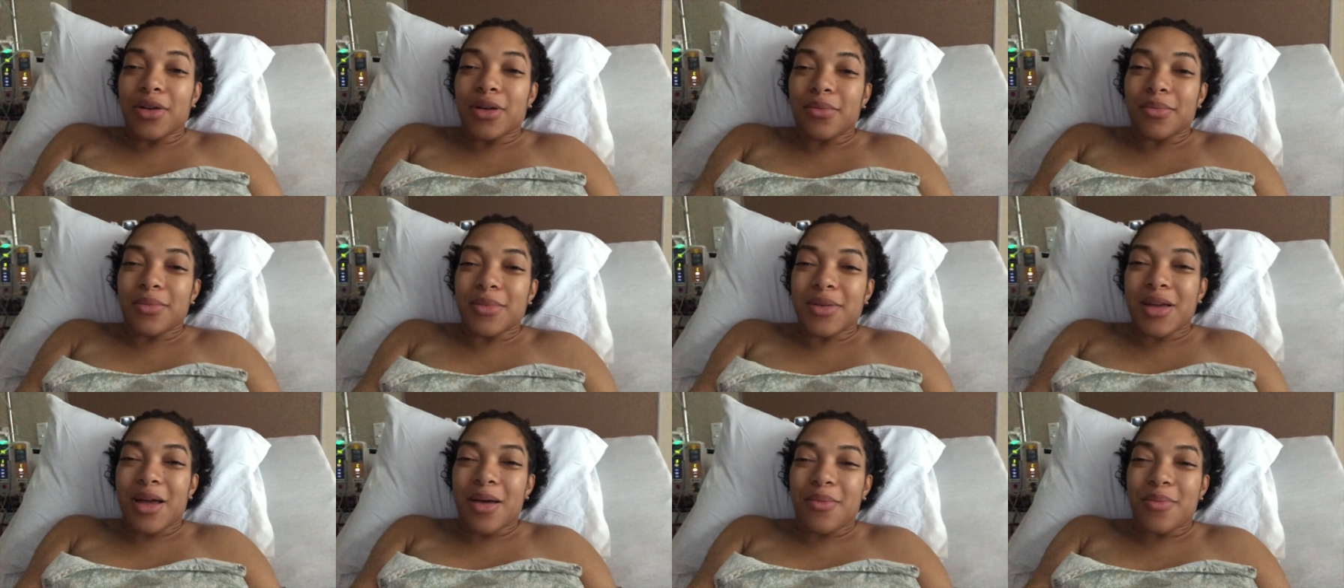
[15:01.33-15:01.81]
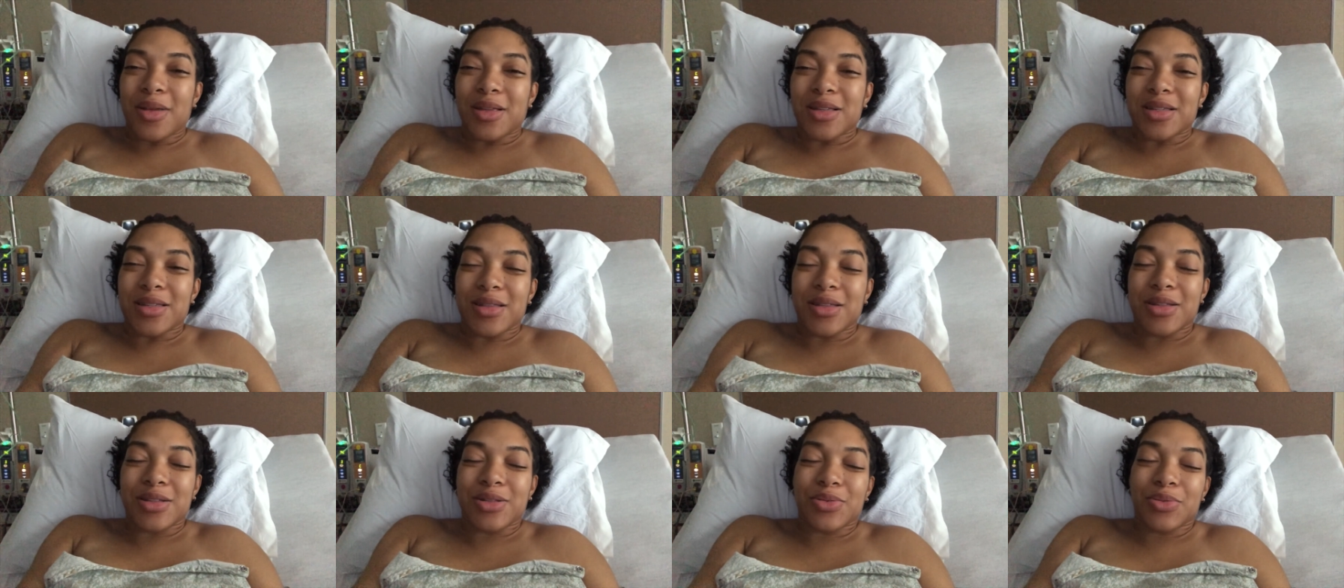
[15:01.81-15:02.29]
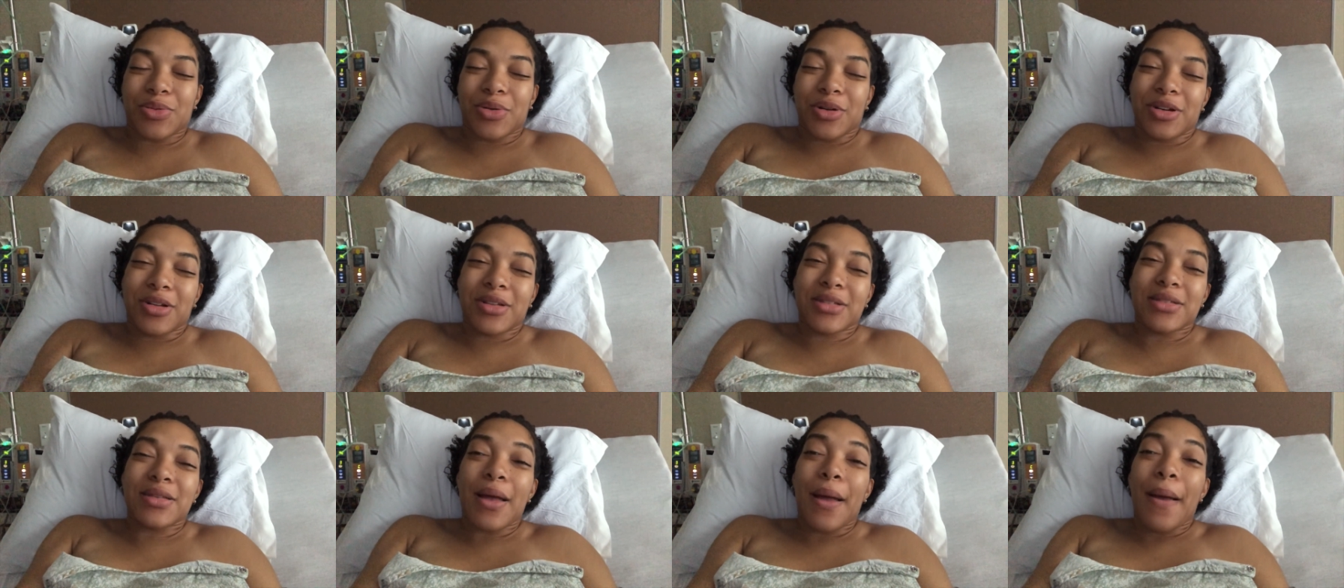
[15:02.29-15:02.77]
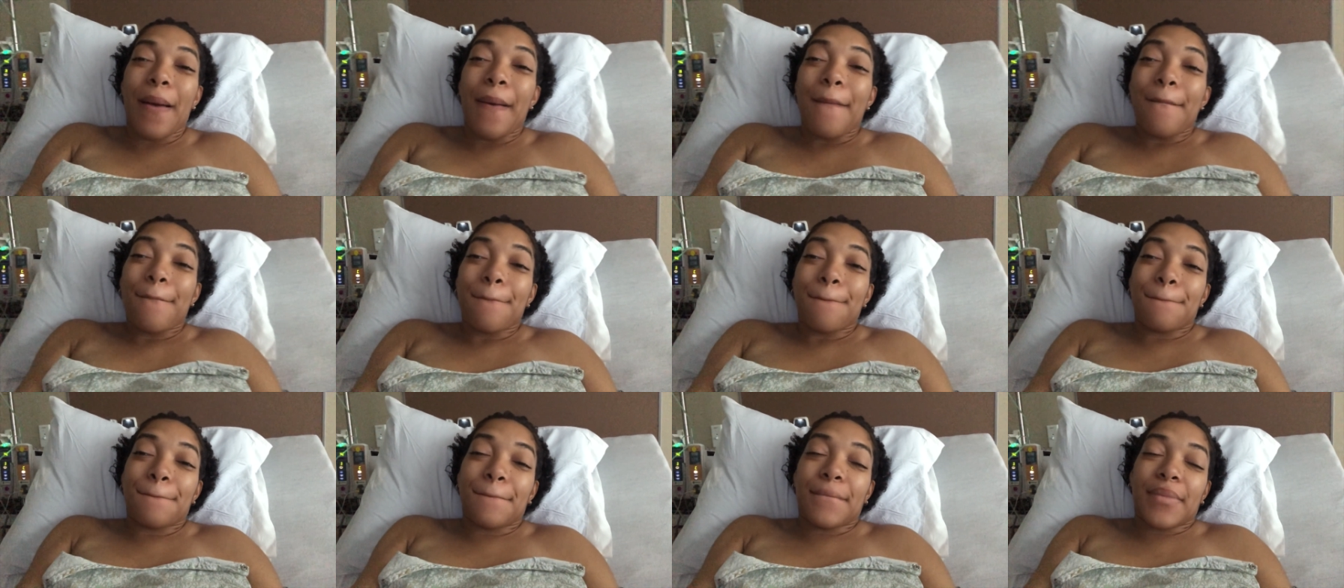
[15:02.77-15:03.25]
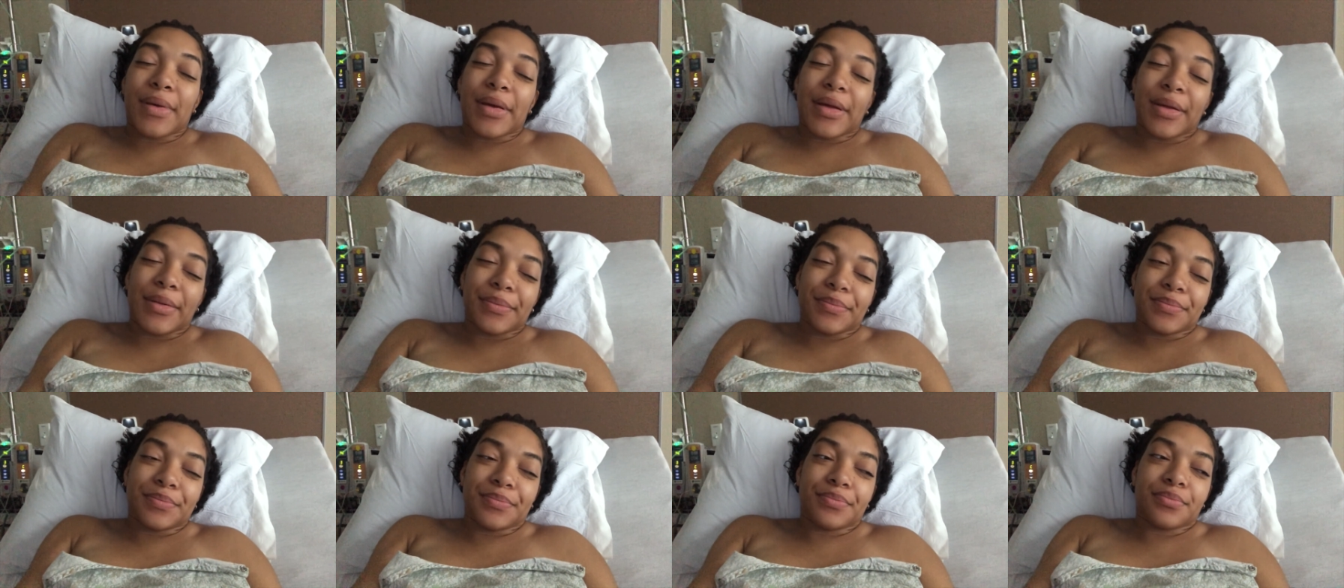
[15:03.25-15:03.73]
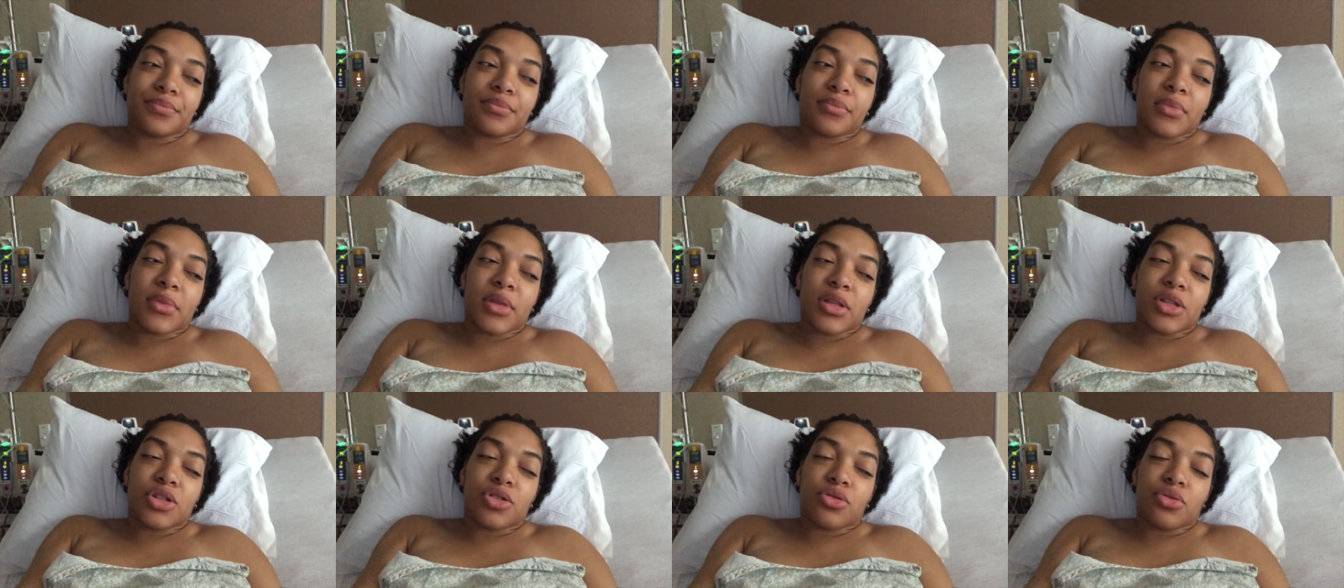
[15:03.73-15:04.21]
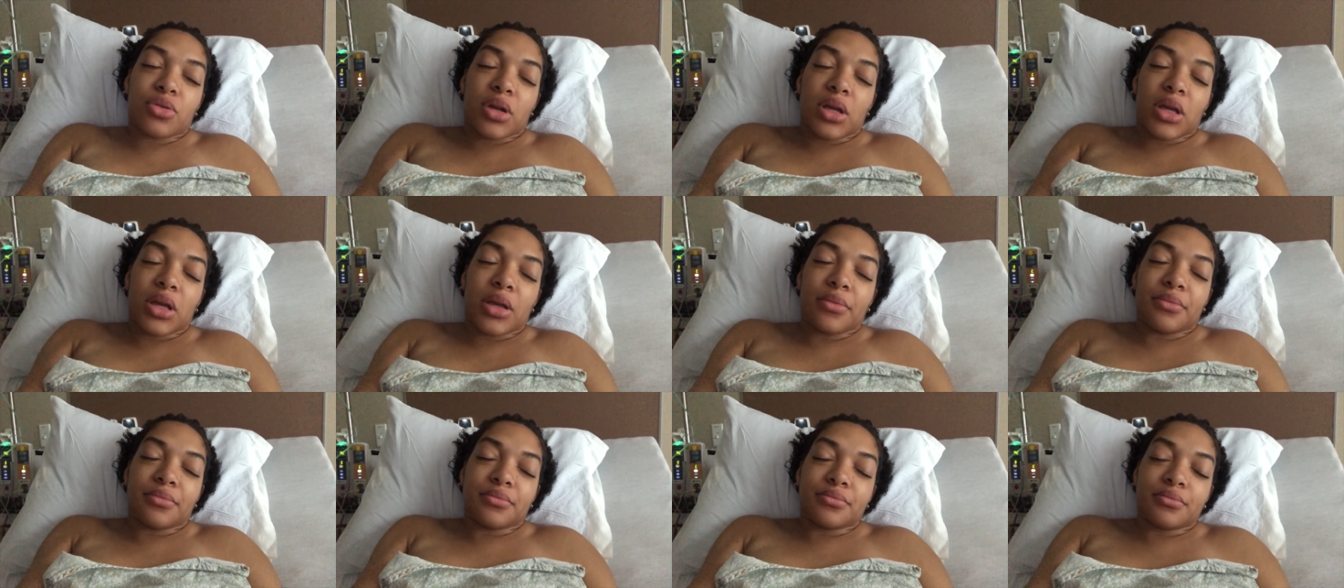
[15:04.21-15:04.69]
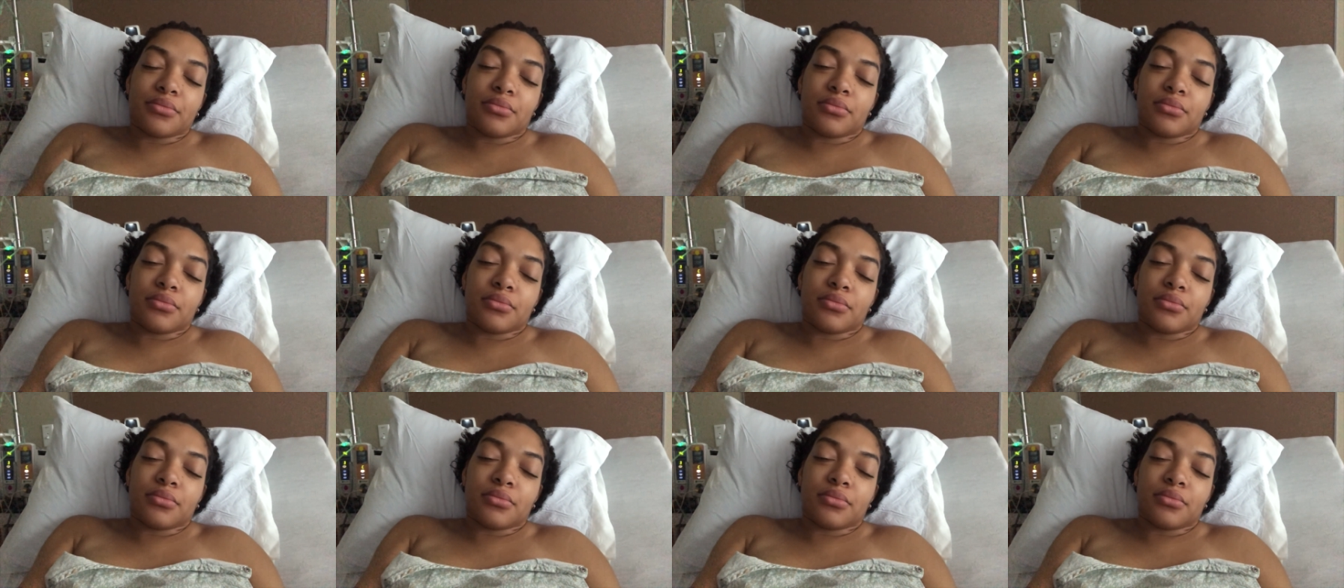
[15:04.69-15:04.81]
him come into this world. But it's okay.